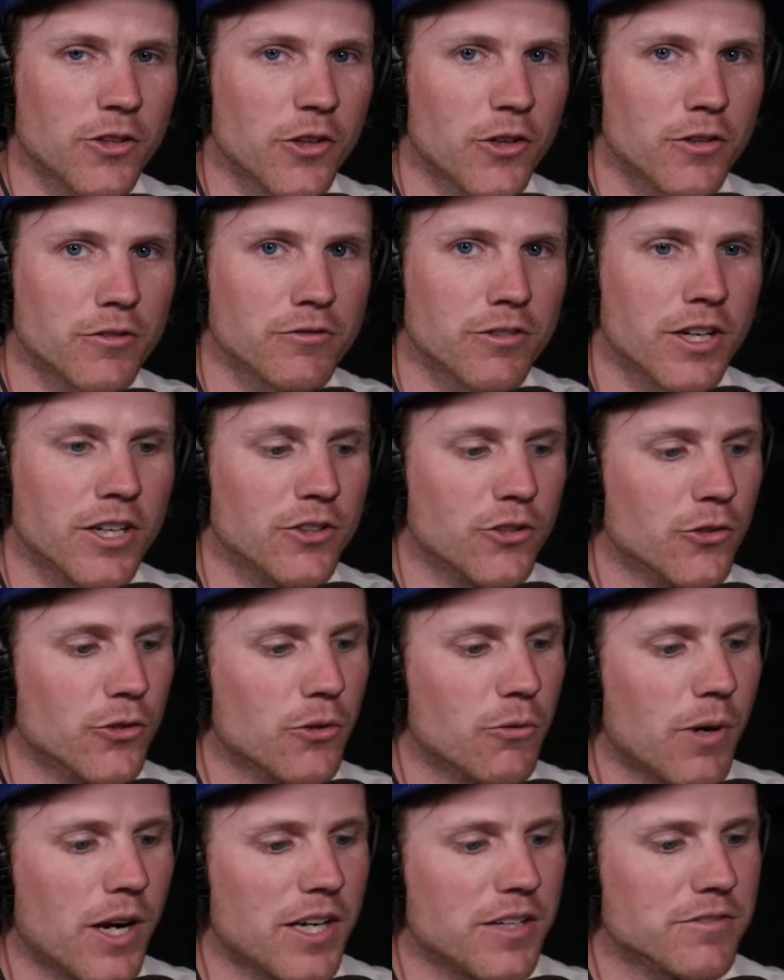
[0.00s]
there and find you
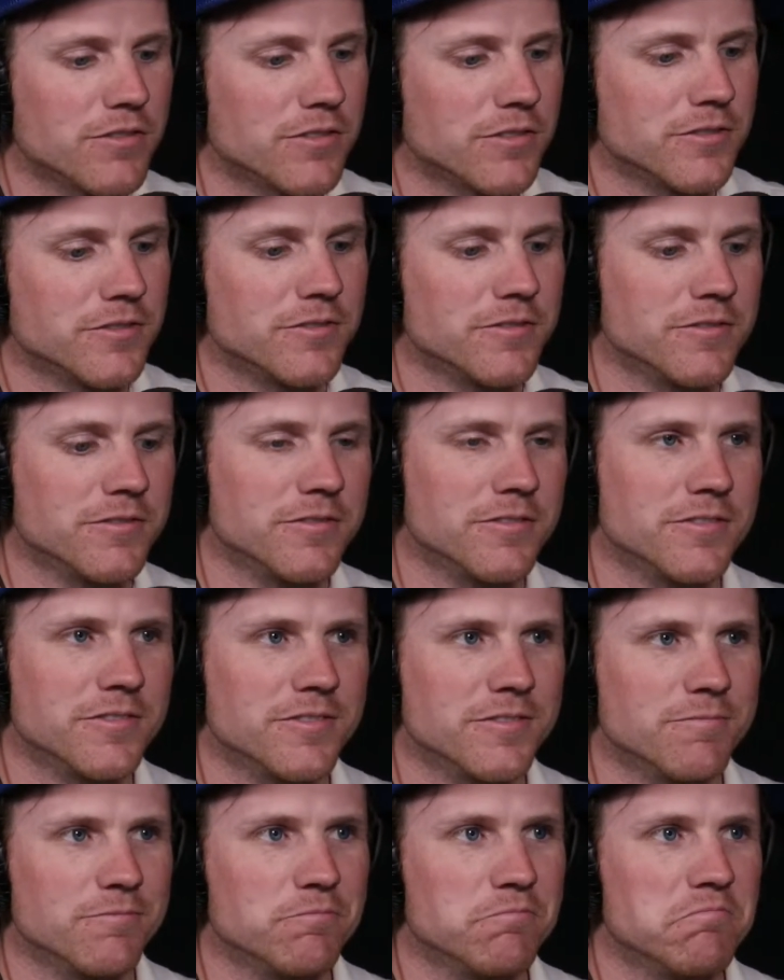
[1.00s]
a wife.
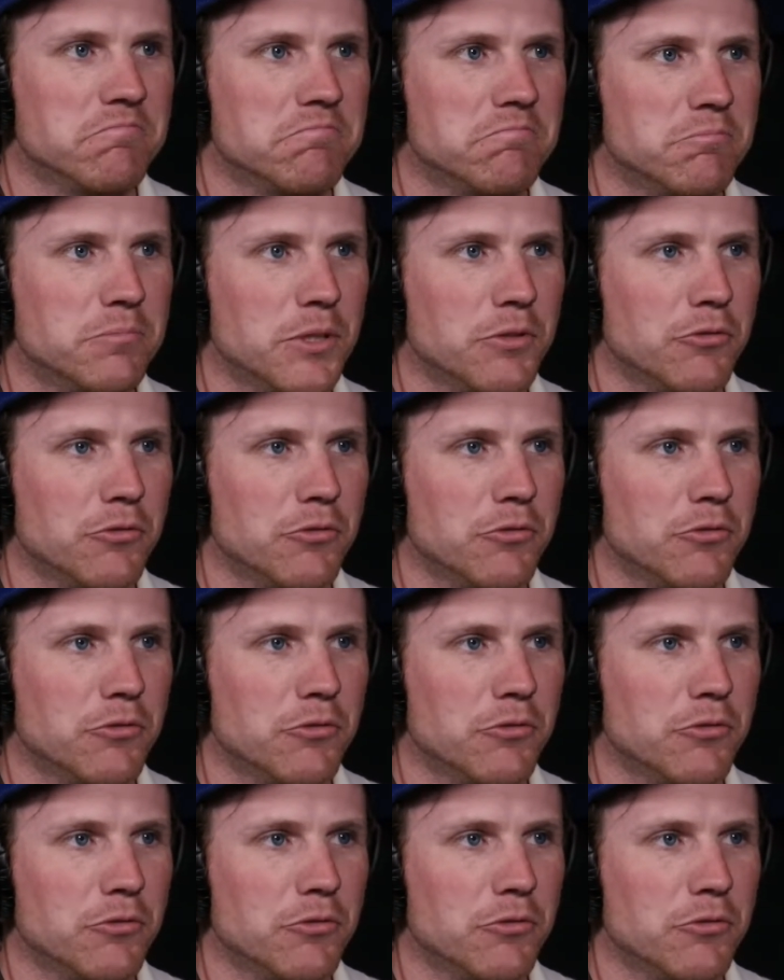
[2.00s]
Be fruitful and